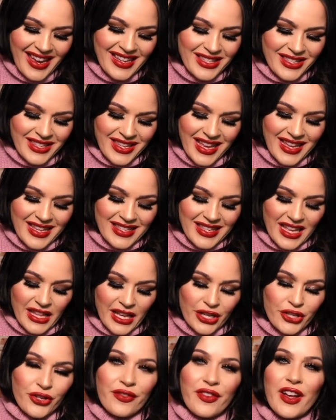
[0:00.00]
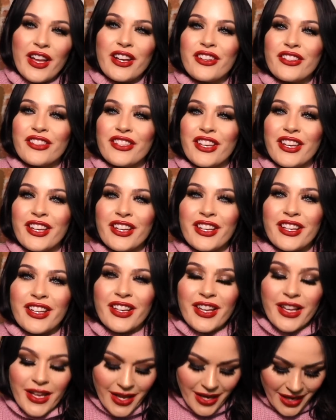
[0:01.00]
it says electrify your look.
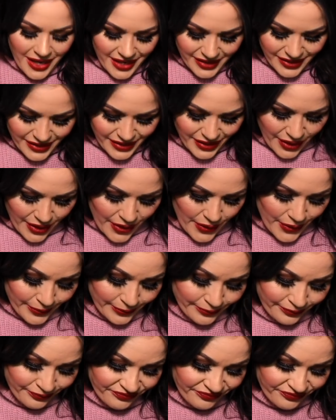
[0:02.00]
So